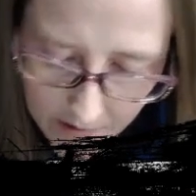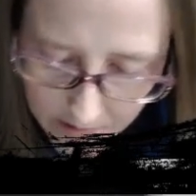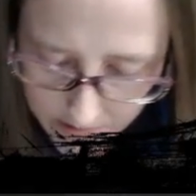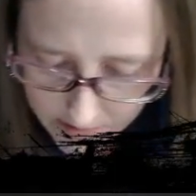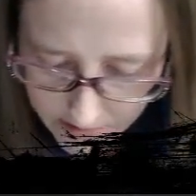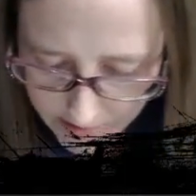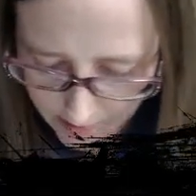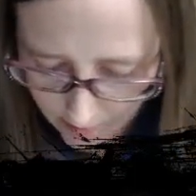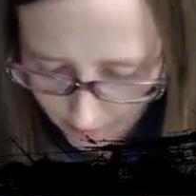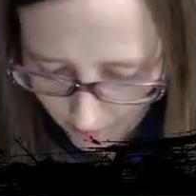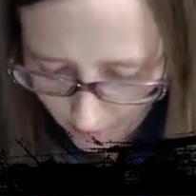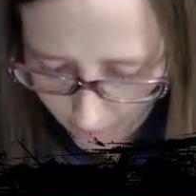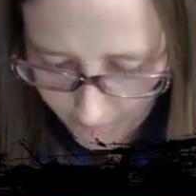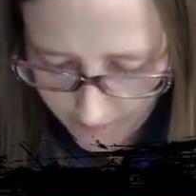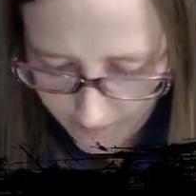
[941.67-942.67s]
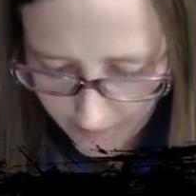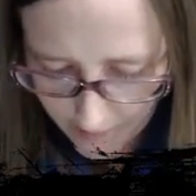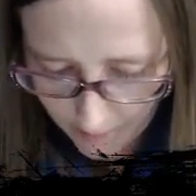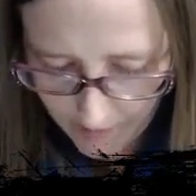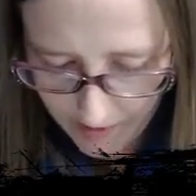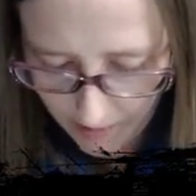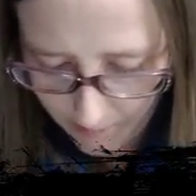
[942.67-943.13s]
So hopefully they'll
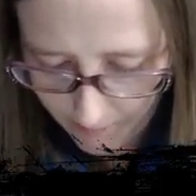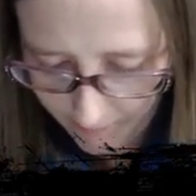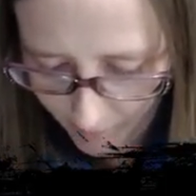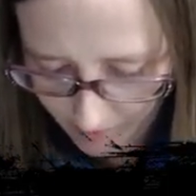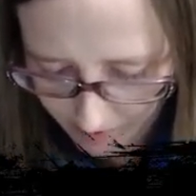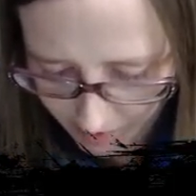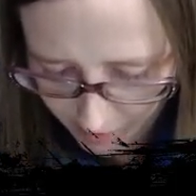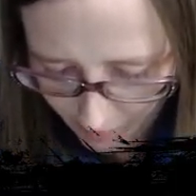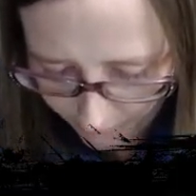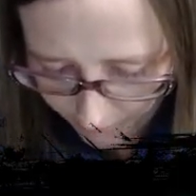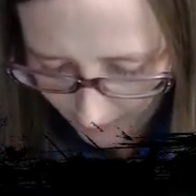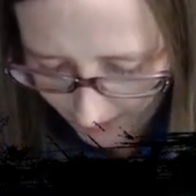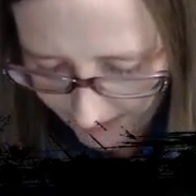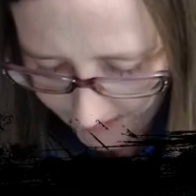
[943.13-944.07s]
be done before the snow flies